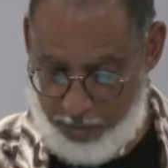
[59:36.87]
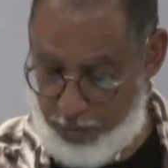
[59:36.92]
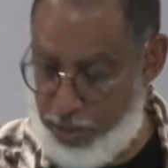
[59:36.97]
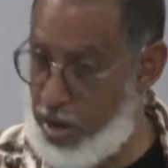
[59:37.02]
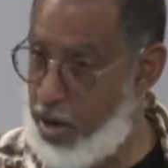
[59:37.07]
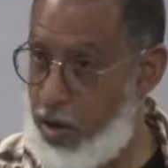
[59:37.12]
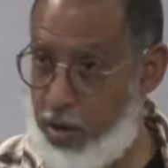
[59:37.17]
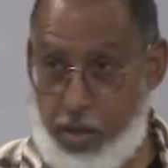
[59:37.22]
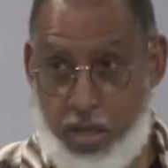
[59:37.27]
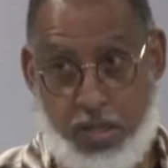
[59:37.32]

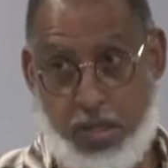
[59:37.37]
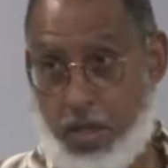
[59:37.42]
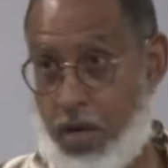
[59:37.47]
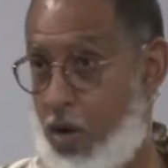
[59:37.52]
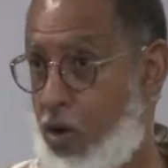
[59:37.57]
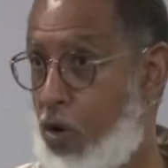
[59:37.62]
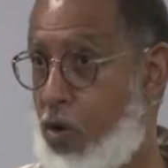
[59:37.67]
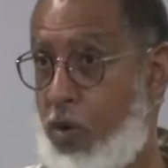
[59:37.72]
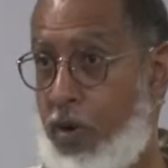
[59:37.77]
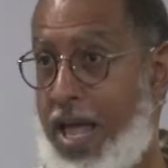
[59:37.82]
Paul listed a
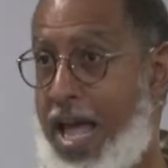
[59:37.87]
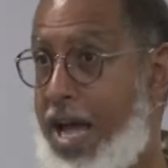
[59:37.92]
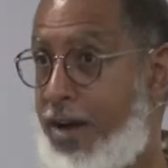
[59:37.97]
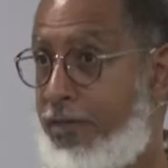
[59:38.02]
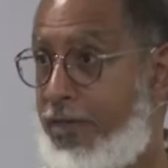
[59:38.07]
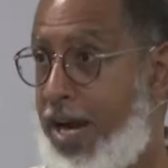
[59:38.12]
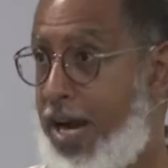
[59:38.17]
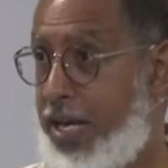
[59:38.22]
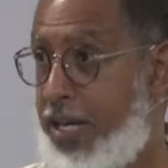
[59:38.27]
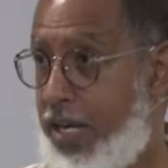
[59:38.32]
whole lot
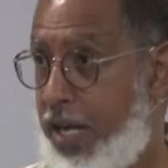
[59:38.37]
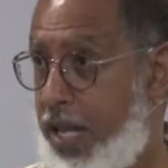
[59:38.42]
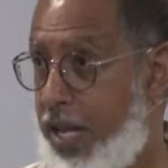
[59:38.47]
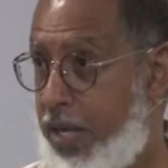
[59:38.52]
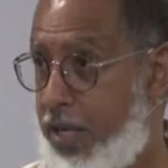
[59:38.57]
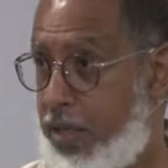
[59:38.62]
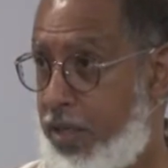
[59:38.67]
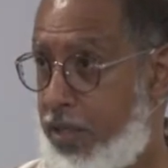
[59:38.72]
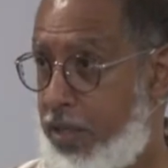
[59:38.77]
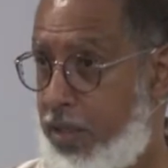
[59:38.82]
right
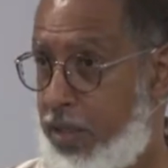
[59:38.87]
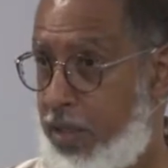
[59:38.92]
there.